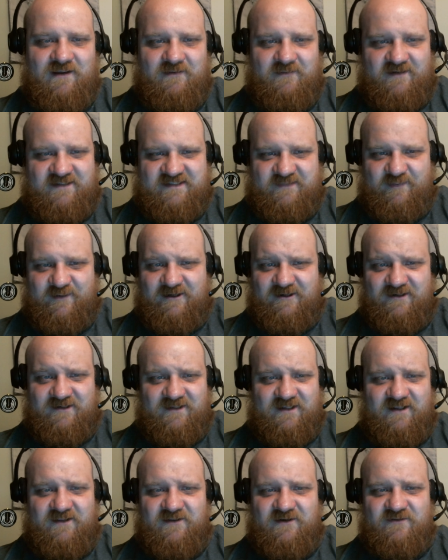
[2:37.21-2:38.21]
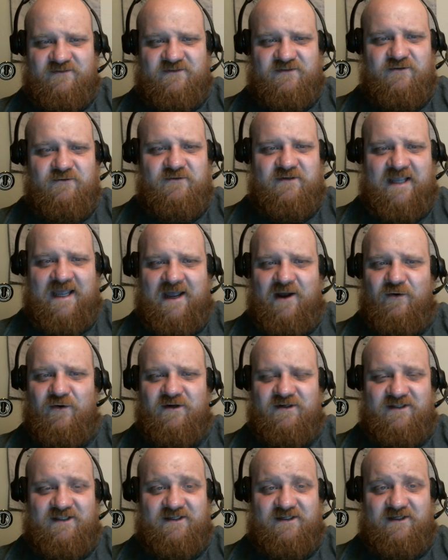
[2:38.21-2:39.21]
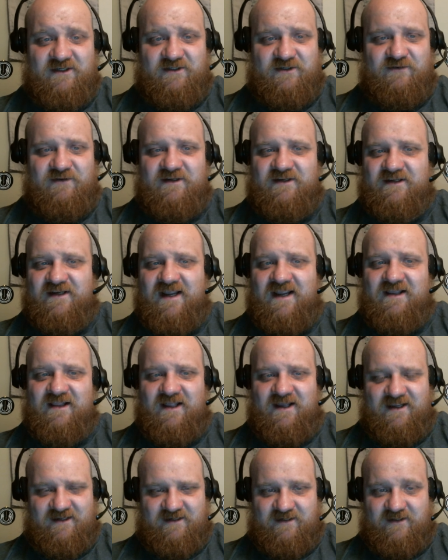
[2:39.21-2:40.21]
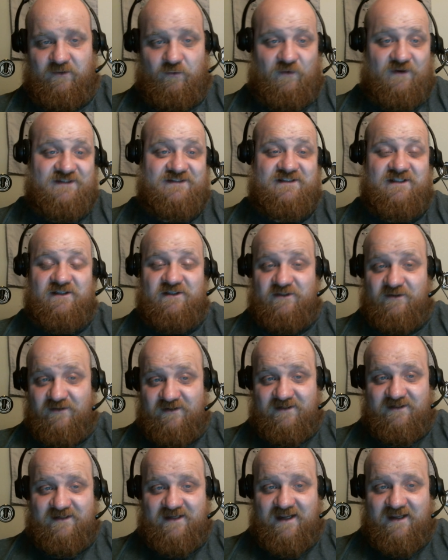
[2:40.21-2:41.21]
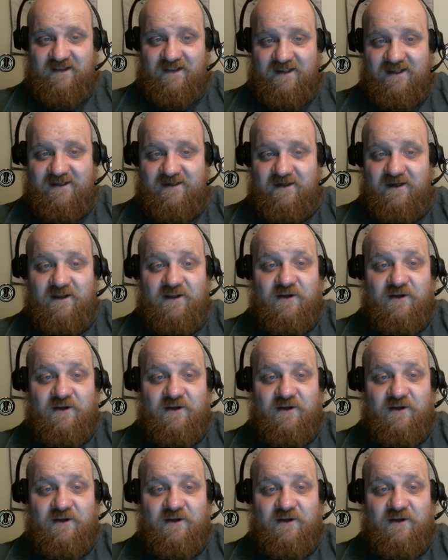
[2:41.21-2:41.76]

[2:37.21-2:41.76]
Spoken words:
because apparently they're too cowardly to do it in daylight, and the ones that do it in daylight